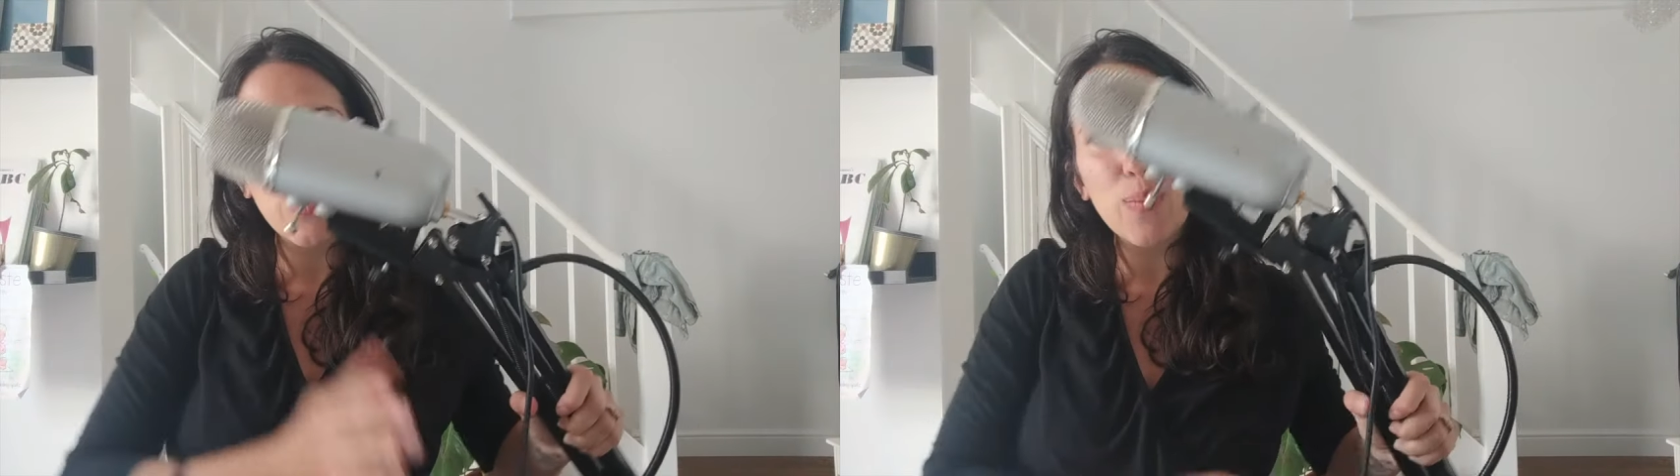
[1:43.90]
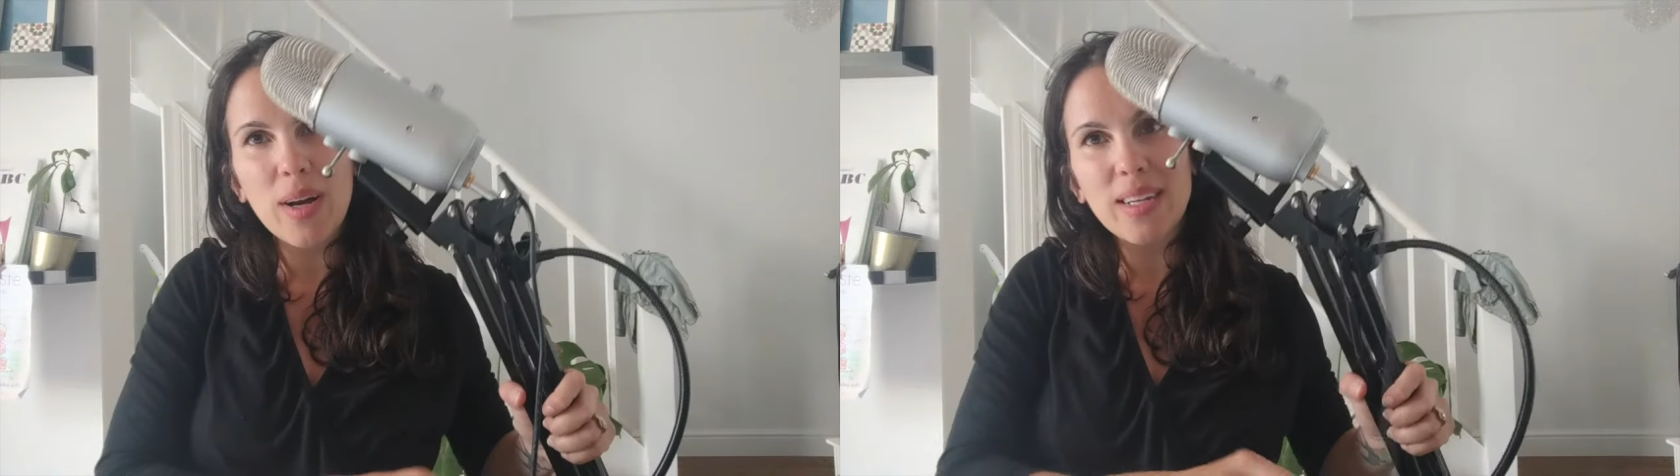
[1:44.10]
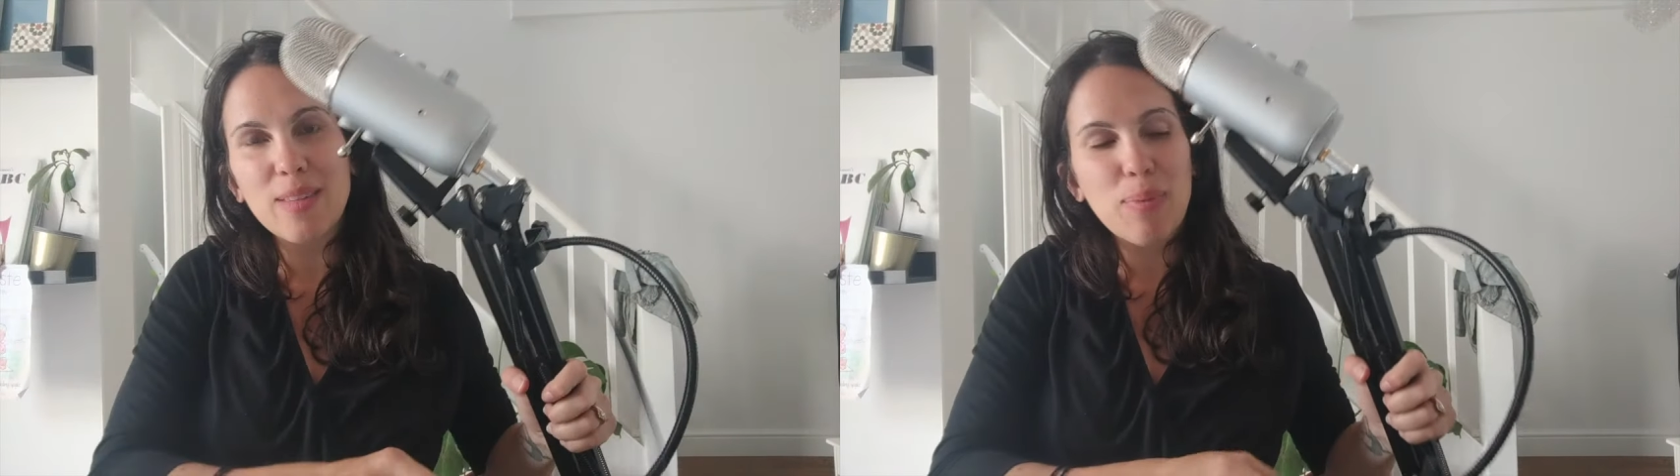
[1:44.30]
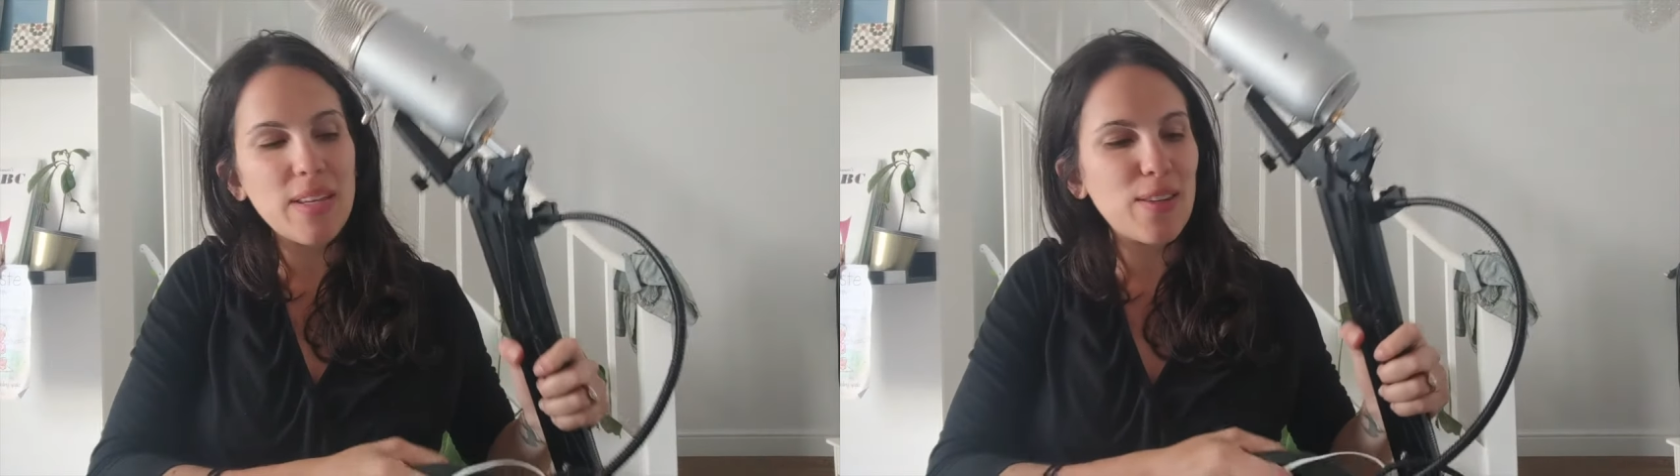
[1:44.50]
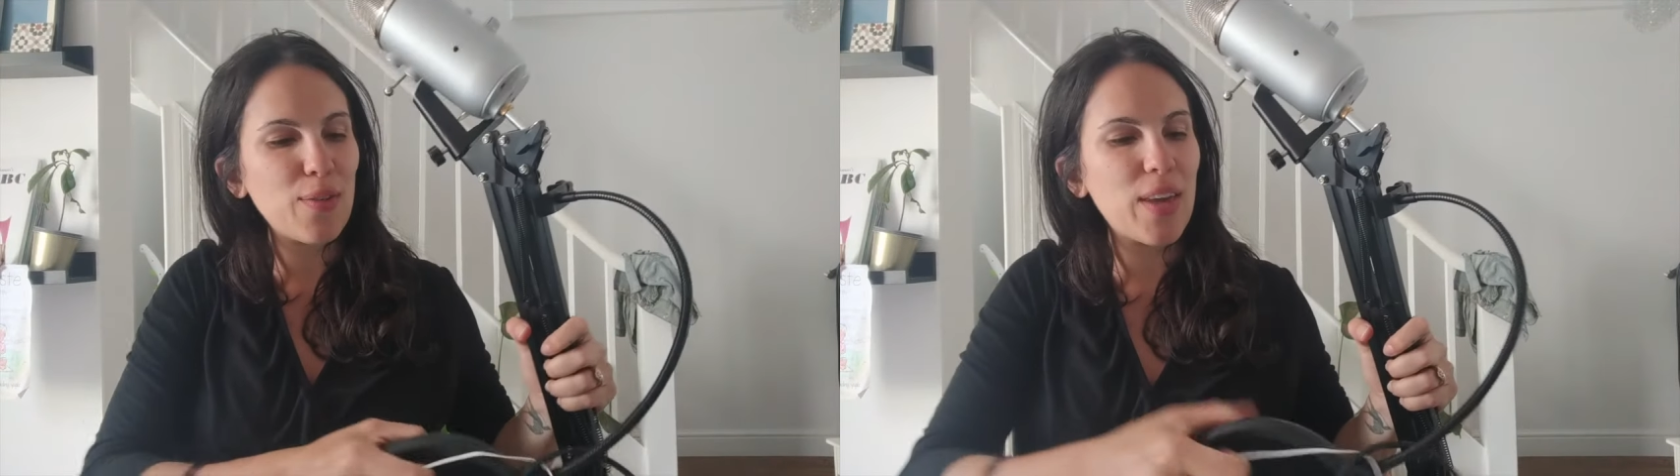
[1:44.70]
humongous
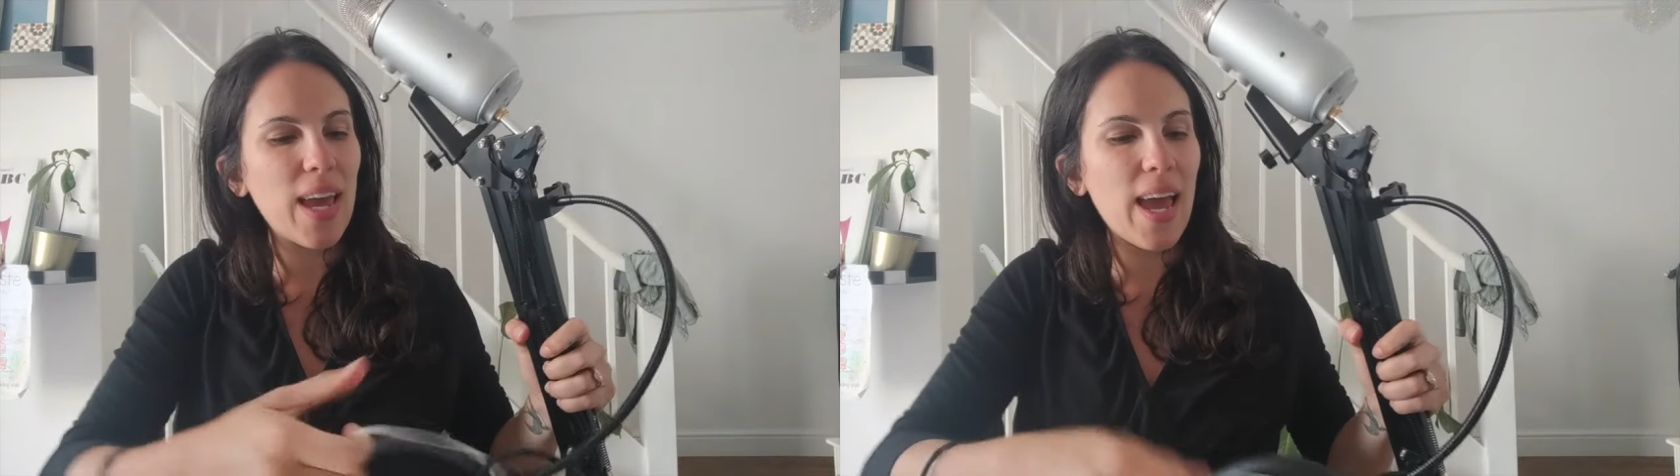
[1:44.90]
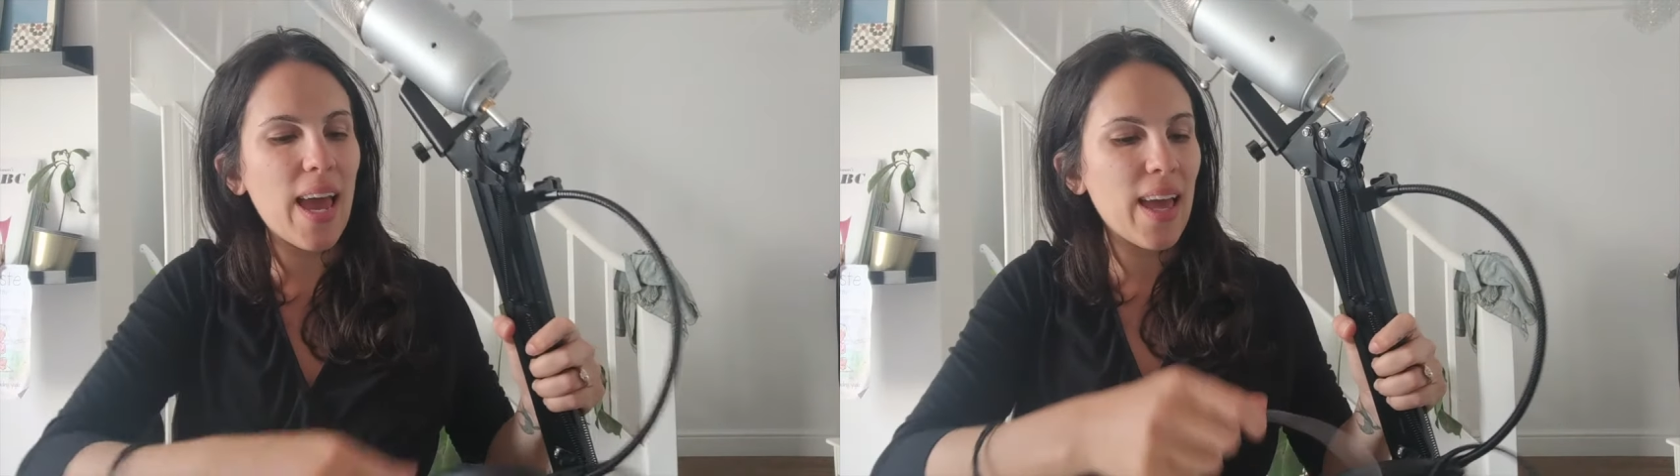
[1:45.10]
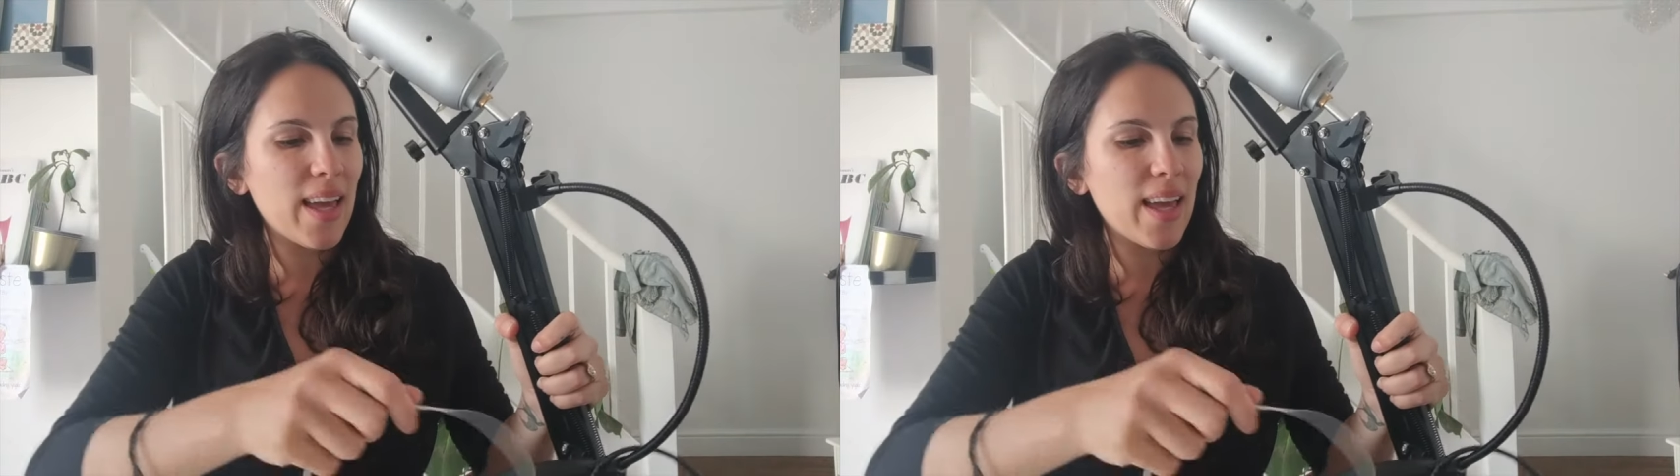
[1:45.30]
piece of kit,